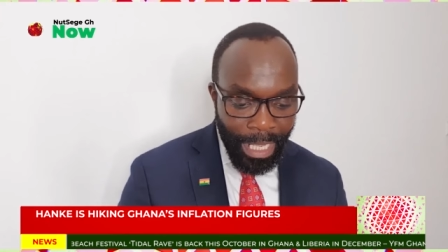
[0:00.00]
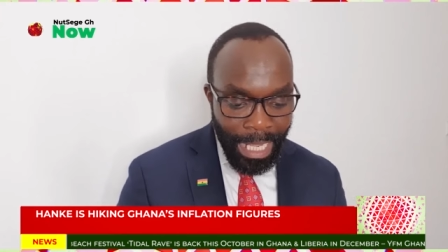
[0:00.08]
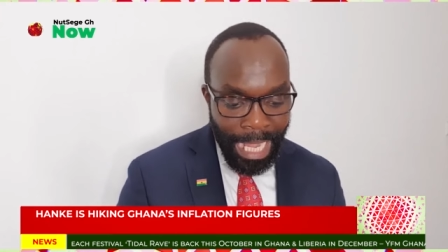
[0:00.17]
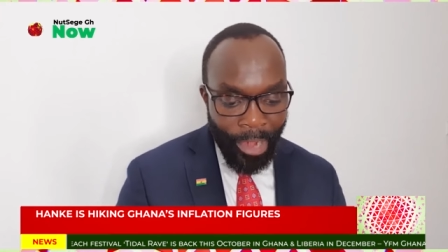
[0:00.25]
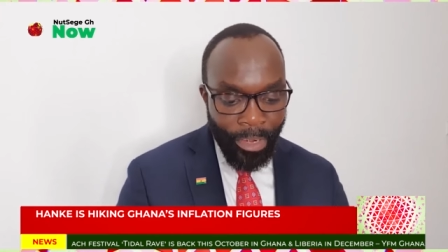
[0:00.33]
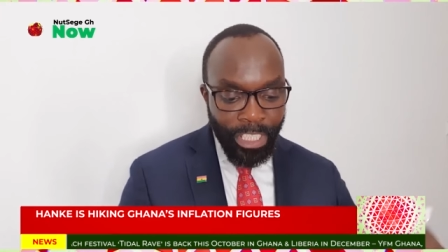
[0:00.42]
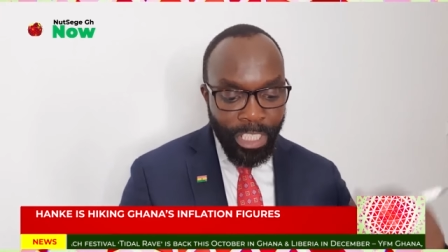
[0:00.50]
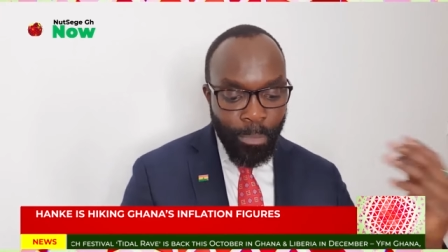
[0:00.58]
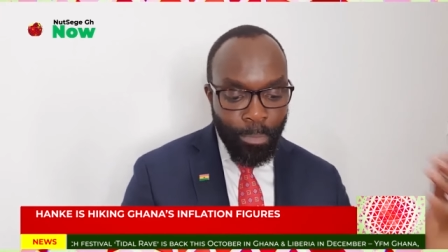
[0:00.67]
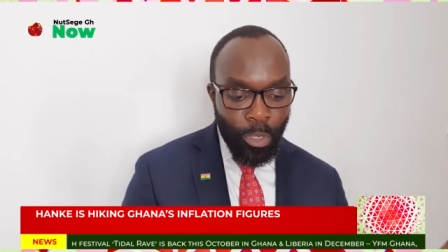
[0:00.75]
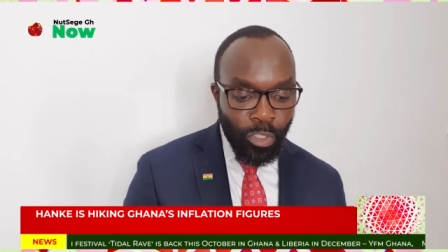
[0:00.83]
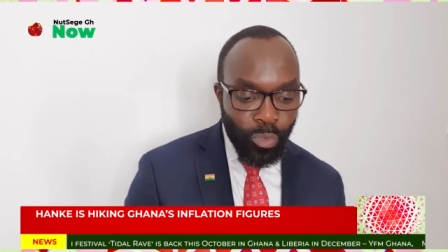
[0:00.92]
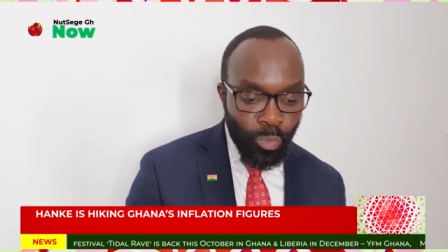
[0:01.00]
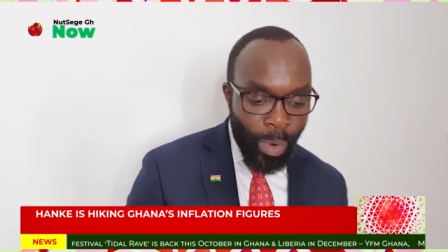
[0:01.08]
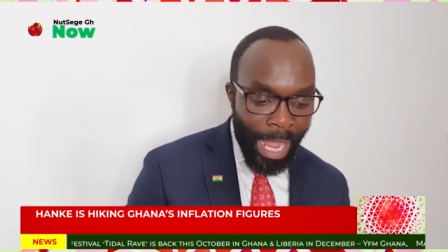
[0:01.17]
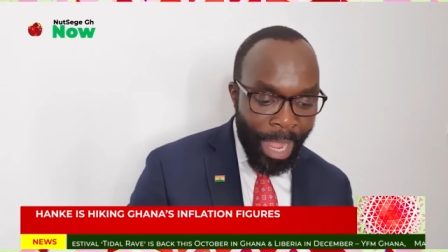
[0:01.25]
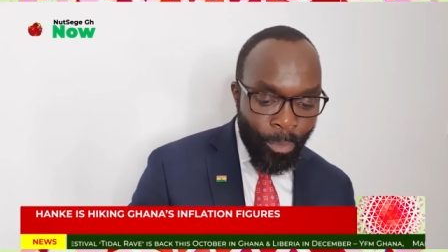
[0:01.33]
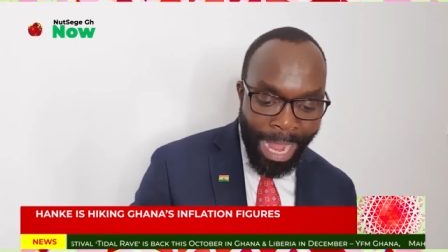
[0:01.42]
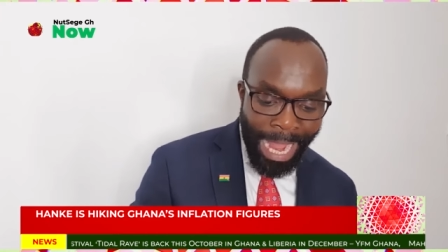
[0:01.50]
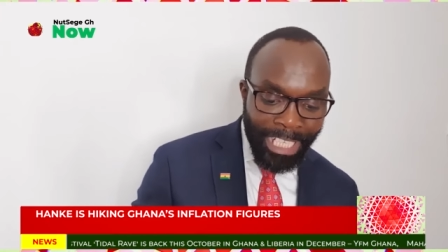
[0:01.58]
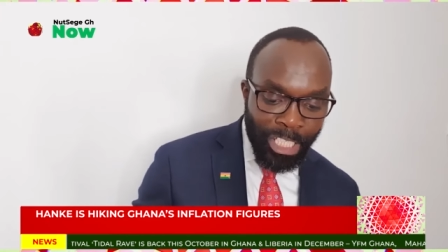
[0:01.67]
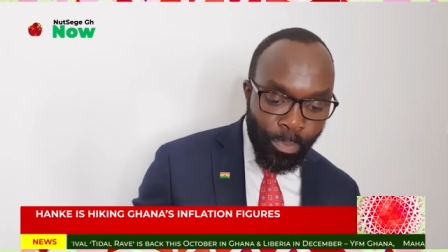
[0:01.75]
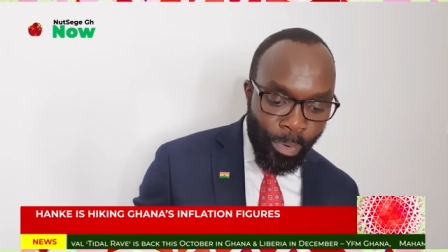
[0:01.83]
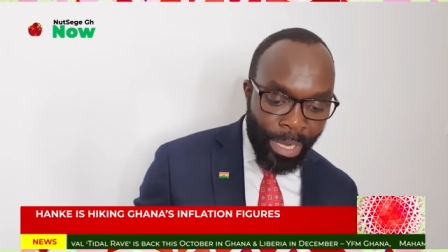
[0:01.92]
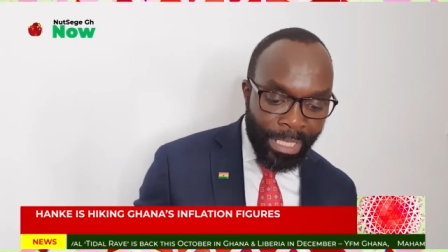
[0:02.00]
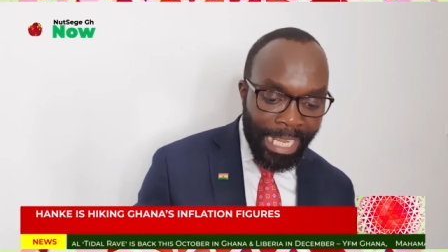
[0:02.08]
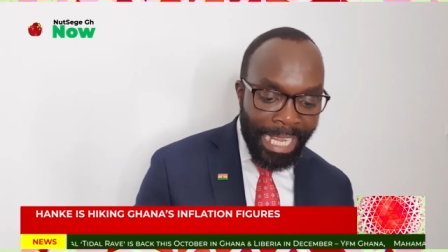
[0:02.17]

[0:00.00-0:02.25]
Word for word: Currency boards were widespread